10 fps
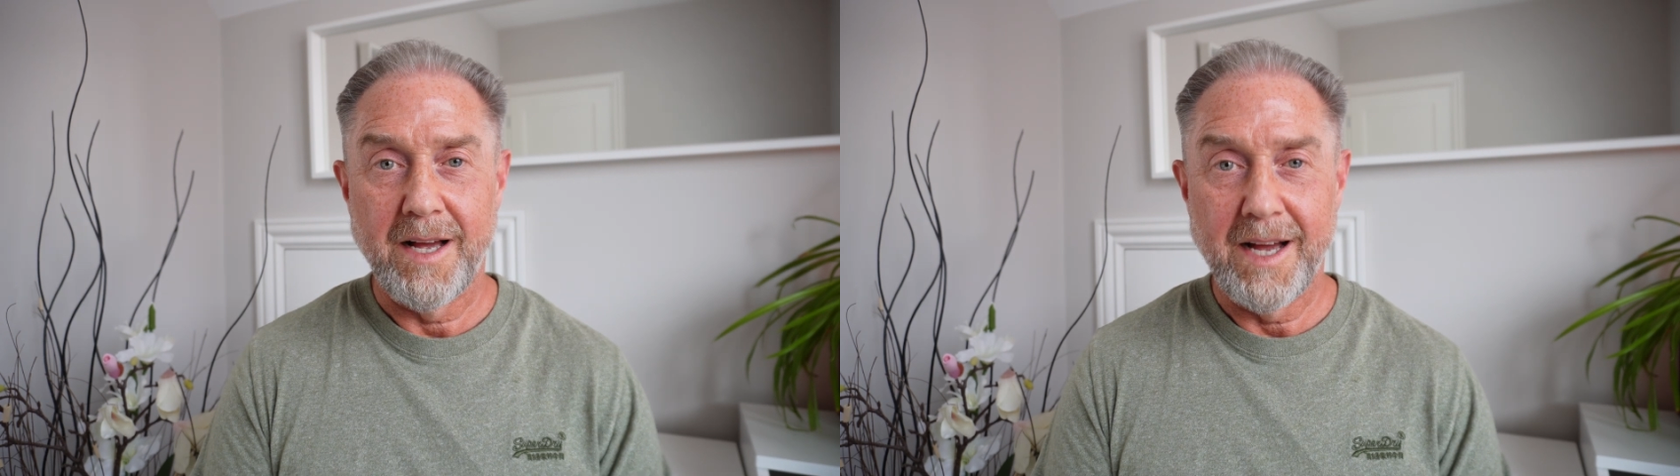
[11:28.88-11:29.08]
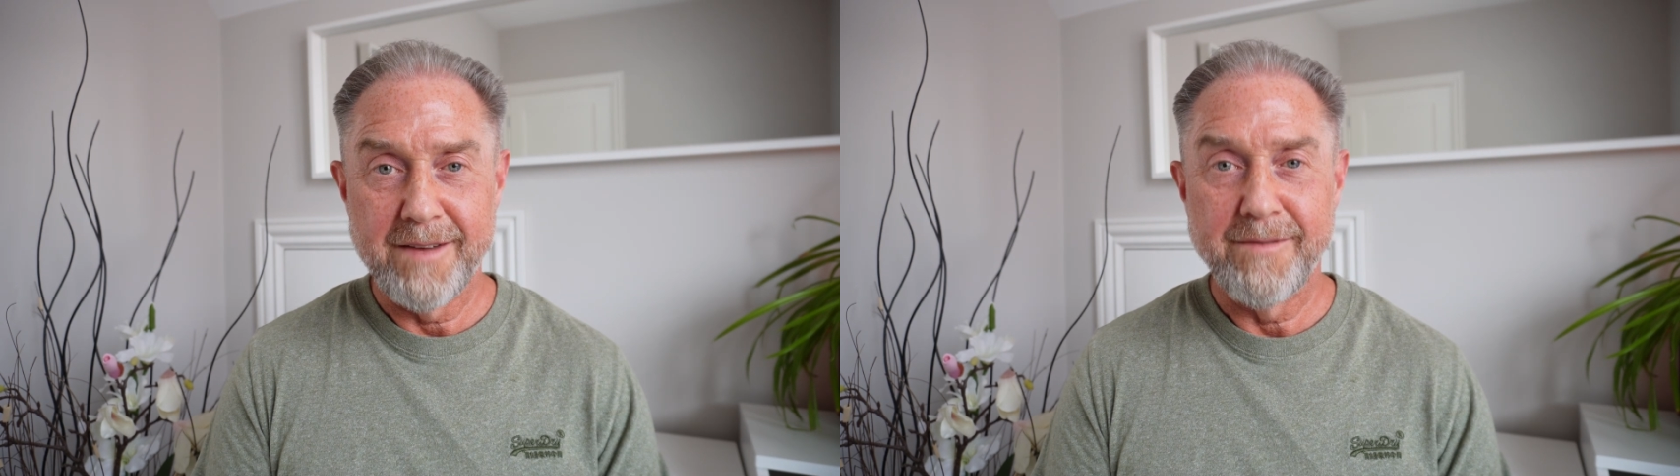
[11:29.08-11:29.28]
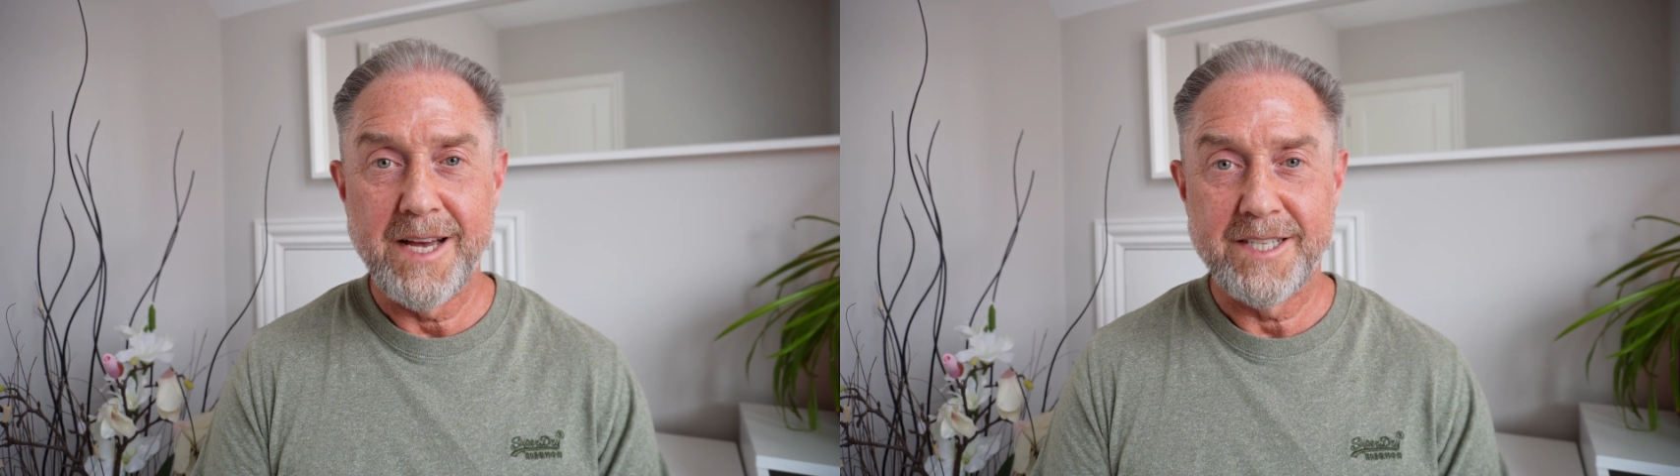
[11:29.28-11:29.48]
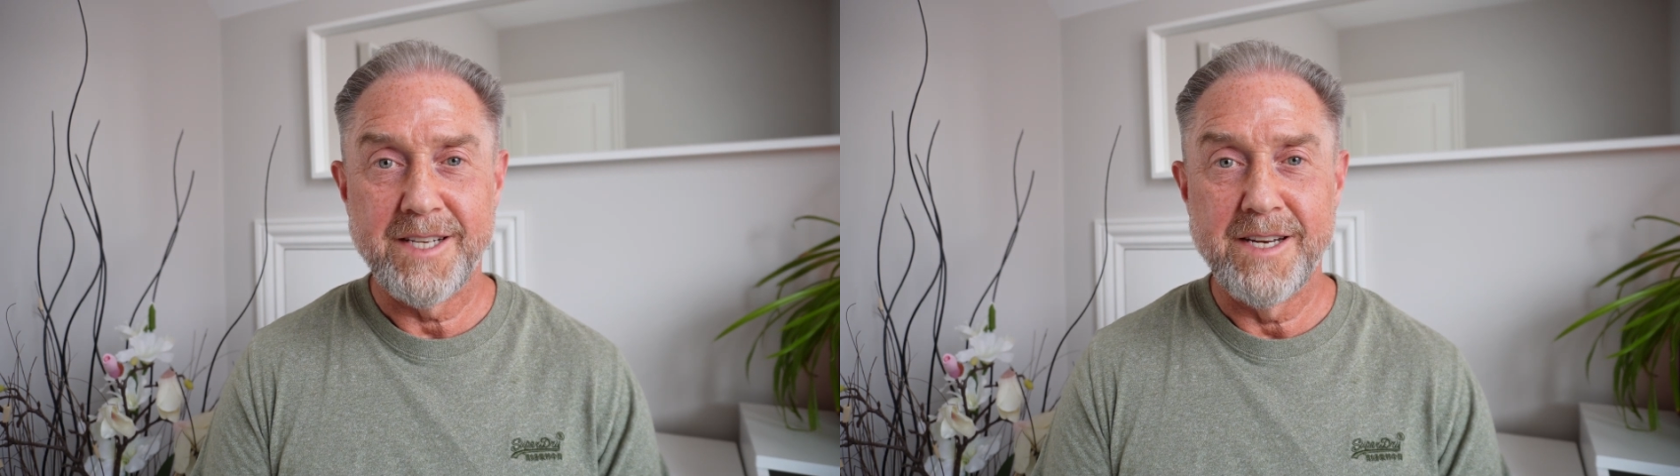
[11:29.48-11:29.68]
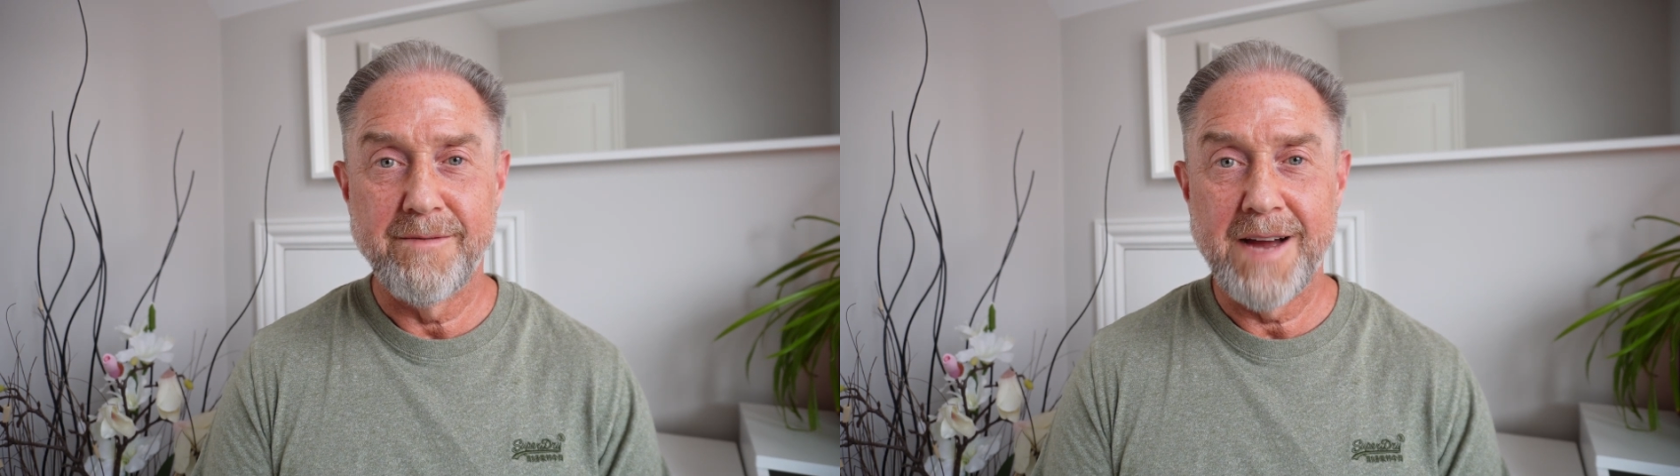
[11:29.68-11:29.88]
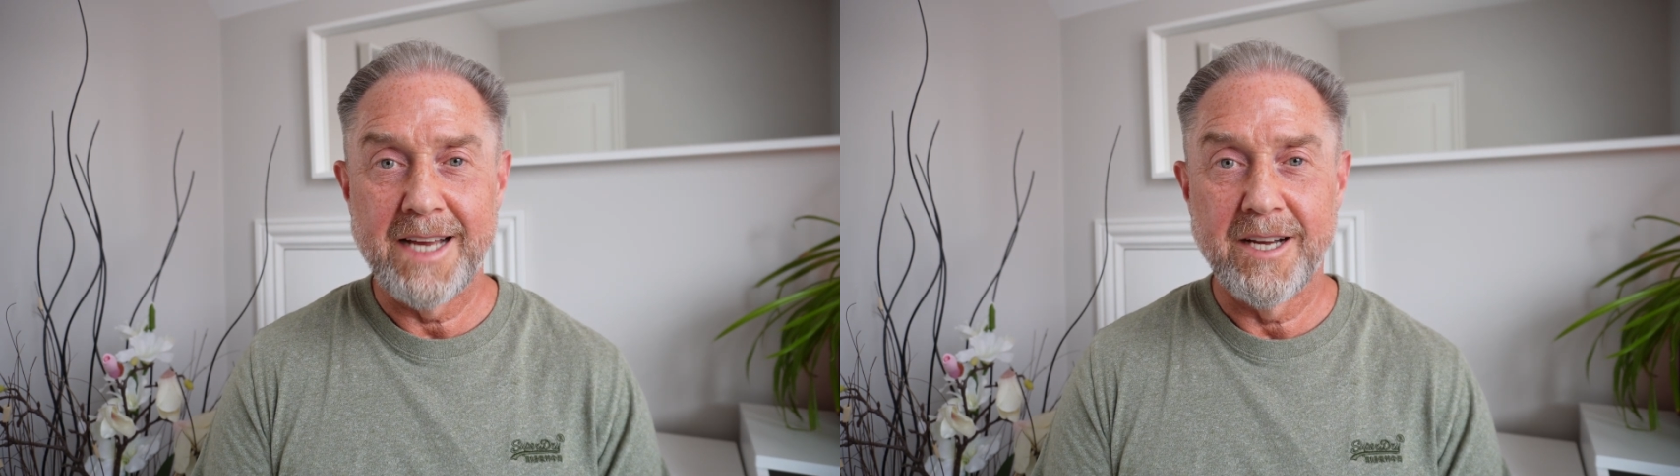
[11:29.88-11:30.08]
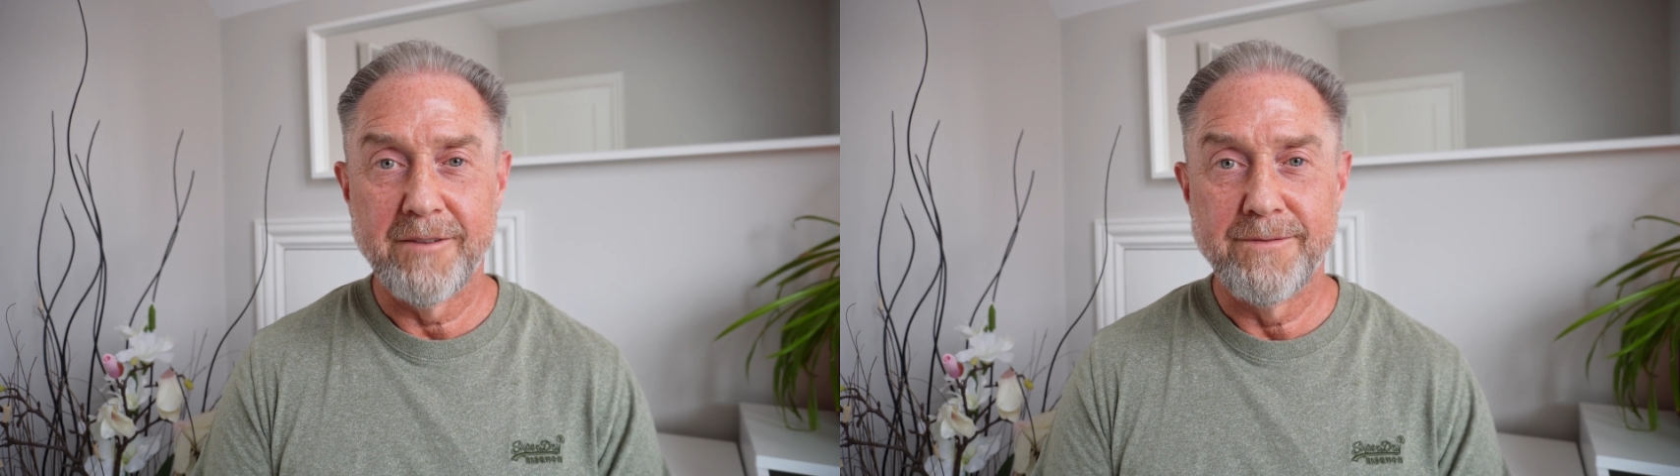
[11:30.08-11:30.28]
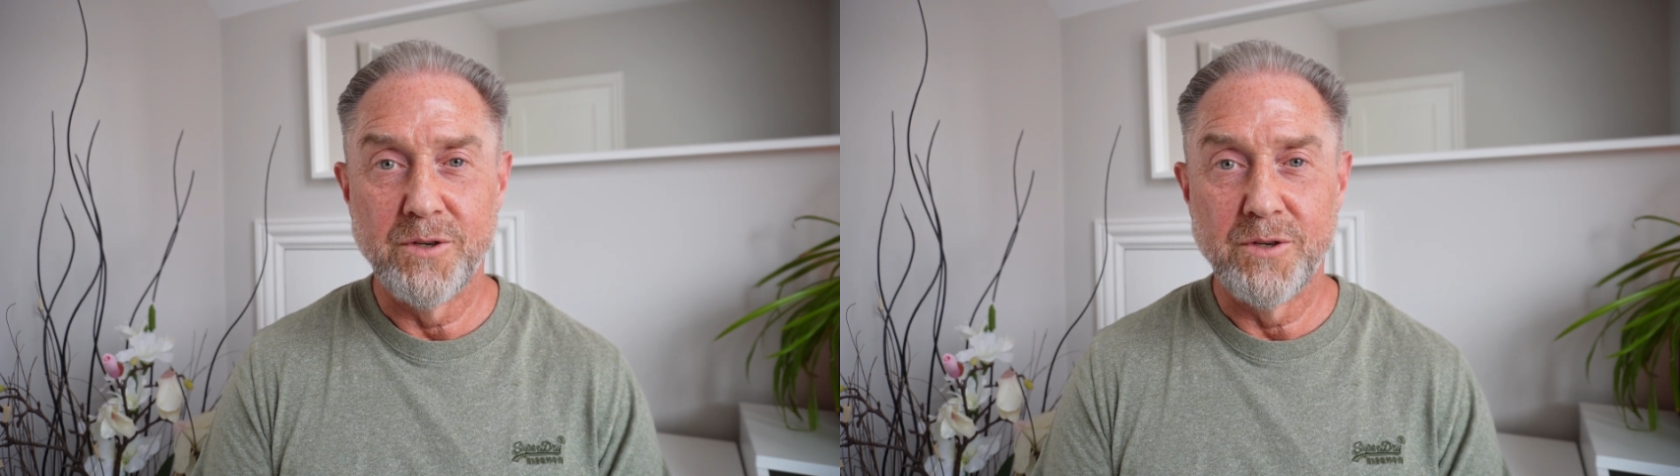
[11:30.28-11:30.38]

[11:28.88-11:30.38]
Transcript: I invest in the Vanguard